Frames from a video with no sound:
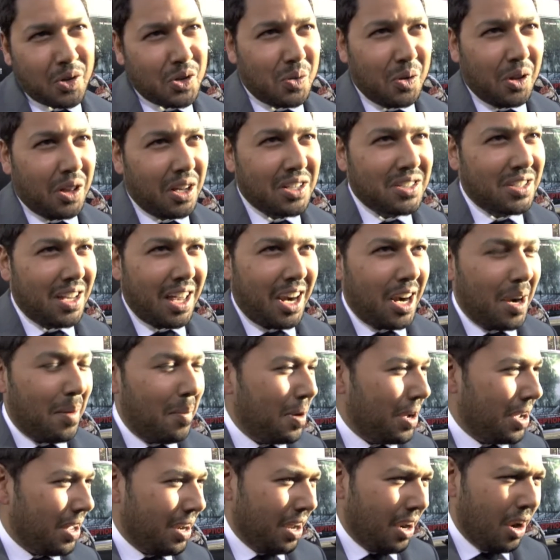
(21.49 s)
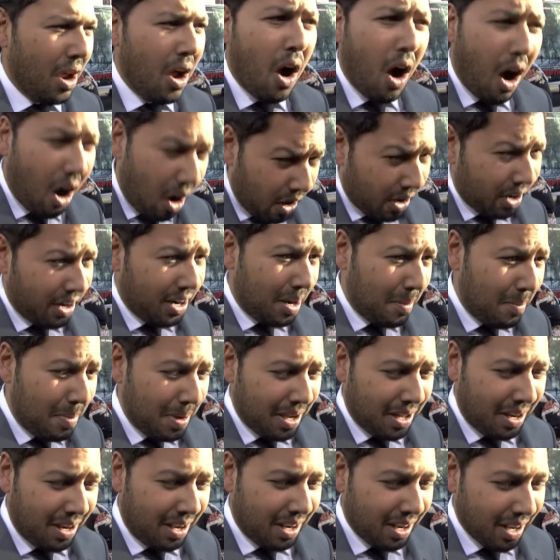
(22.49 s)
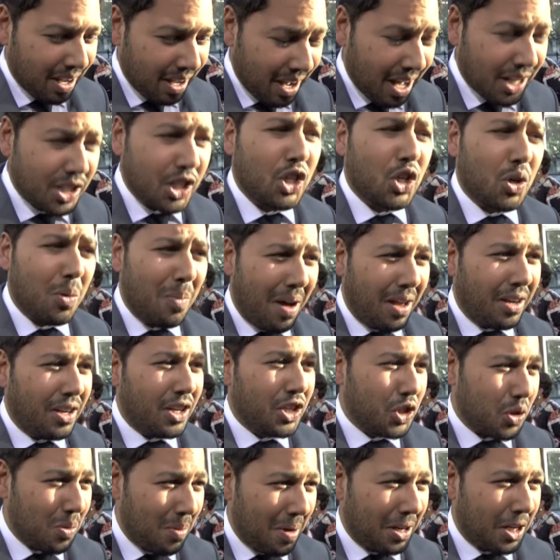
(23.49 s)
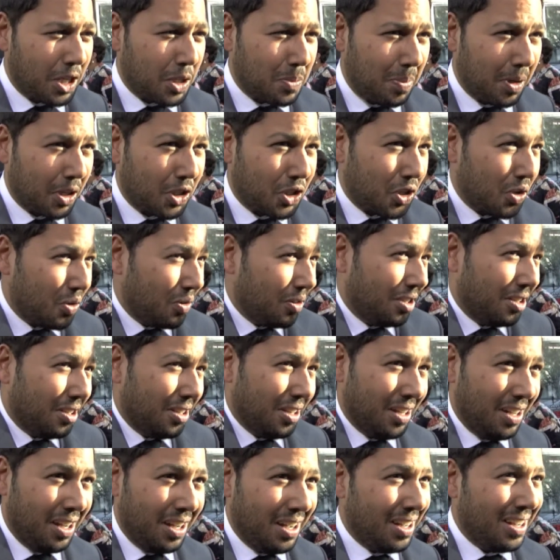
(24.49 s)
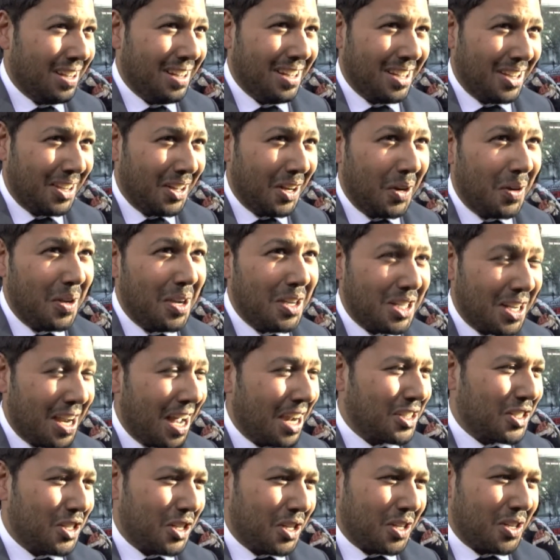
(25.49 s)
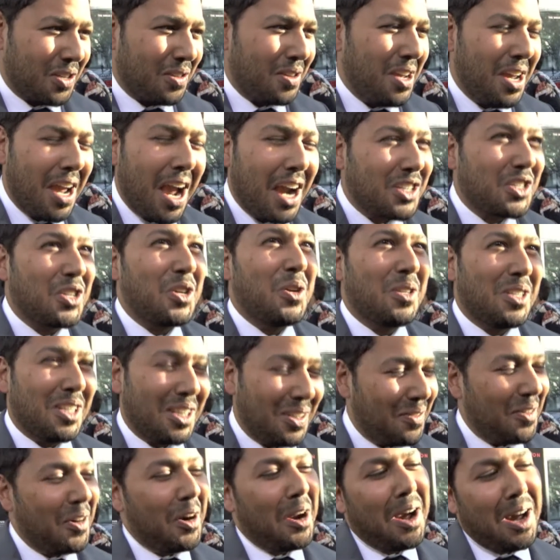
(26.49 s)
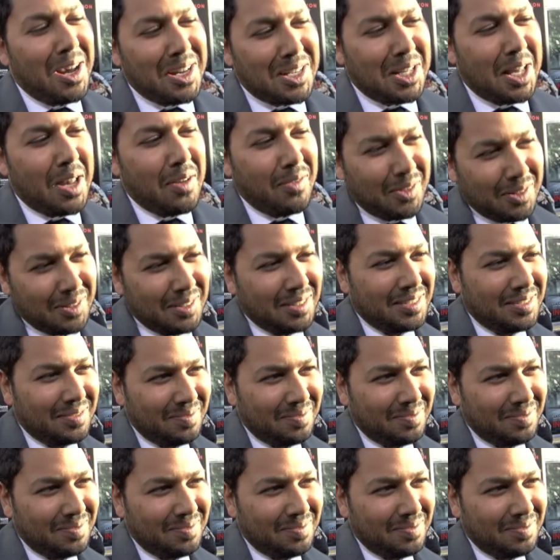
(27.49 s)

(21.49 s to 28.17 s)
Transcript: I was really excited to be in it. Honored to be in it. It's a tremendous, tremendous picture, and uh, you know he's an ex he executes at the very highest level.